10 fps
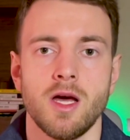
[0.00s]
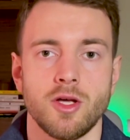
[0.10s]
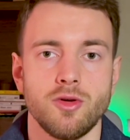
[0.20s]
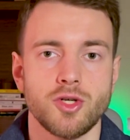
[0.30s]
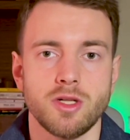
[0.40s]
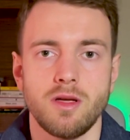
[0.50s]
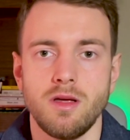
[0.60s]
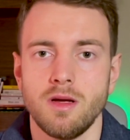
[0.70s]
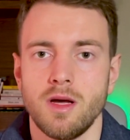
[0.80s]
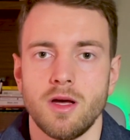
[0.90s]

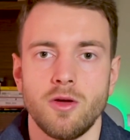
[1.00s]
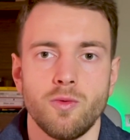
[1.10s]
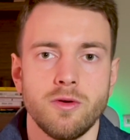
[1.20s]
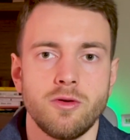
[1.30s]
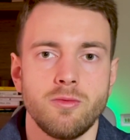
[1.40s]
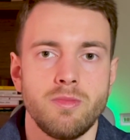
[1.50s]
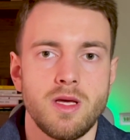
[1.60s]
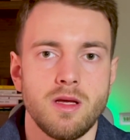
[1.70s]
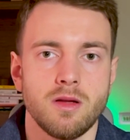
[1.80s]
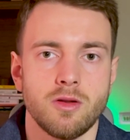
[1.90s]
Usually, you want to
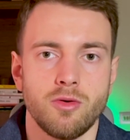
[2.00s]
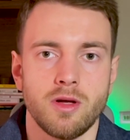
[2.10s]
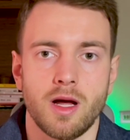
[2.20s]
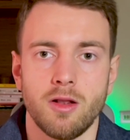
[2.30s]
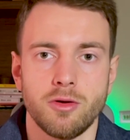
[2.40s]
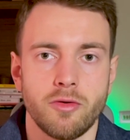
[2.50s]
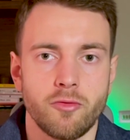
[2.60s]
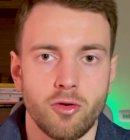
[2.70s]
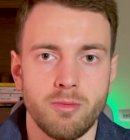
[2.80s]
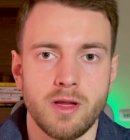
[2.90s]
be doing a lot
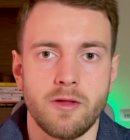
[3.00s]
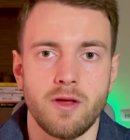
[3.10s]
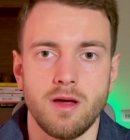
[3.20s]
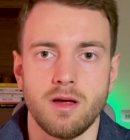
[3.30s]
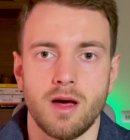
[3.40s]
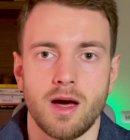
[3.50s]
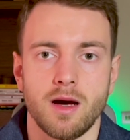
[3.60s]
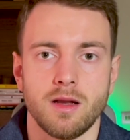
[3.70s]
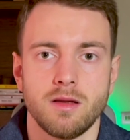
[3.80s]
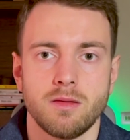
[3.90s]
of commenting
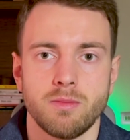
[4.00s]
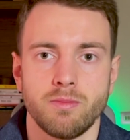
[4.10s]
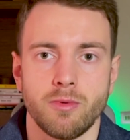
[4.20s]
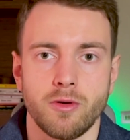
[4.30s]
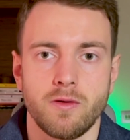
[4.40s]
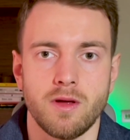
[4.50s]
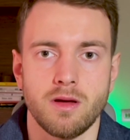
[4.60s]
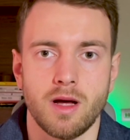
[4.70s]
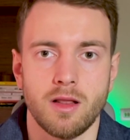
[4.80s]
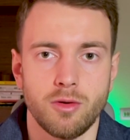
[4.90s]
and
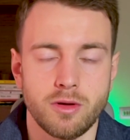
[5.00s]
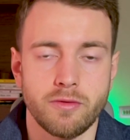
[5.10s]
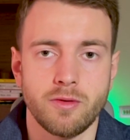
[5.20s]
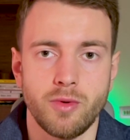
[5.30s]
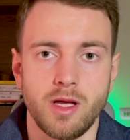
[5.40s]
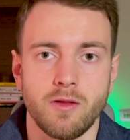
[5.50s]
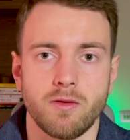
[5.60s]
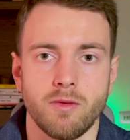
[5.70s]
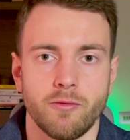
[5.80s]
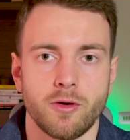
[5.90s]
posting a lot of
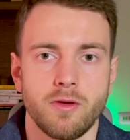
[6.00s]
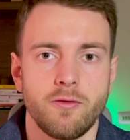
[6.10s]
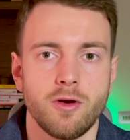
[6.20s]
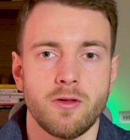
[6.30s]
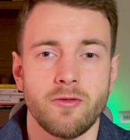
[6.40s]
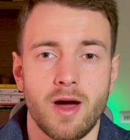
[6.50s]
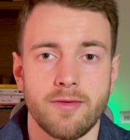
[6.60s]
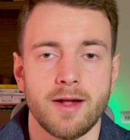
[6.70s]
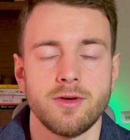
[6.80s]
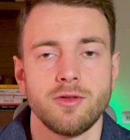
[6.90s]
tweets for the first
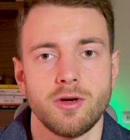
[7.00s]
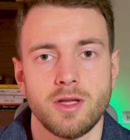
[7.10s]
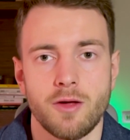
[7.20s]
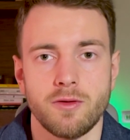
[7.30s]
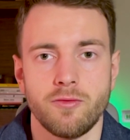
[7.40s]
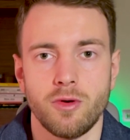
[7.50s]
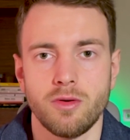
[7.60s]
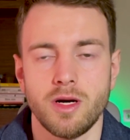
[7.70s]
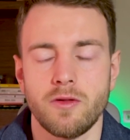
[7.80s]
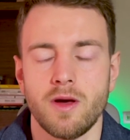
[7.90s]
500 to 1,000 followers.